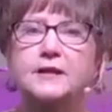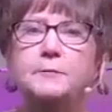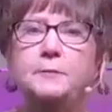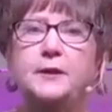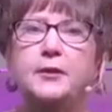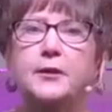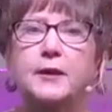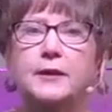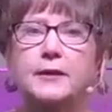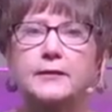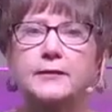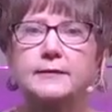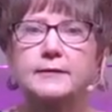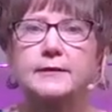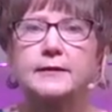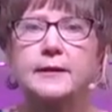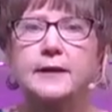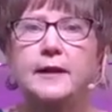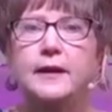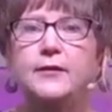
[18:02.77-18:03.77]
Spirit.
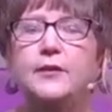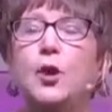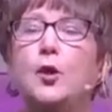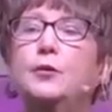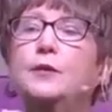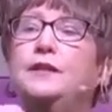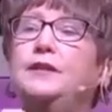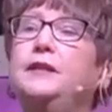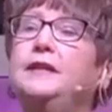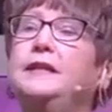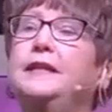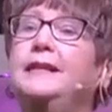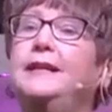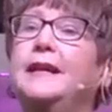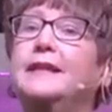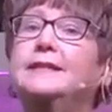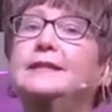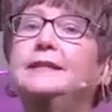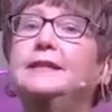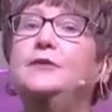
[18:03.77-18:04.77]
The only thing that
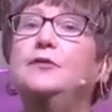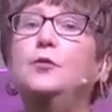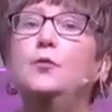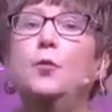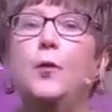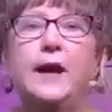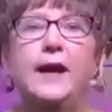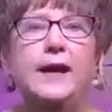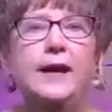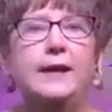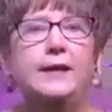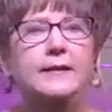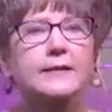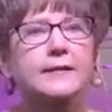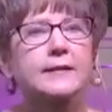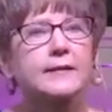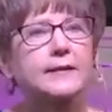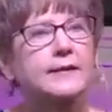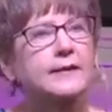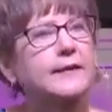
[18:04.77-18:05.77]
gets in the
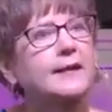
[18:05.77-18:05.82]
way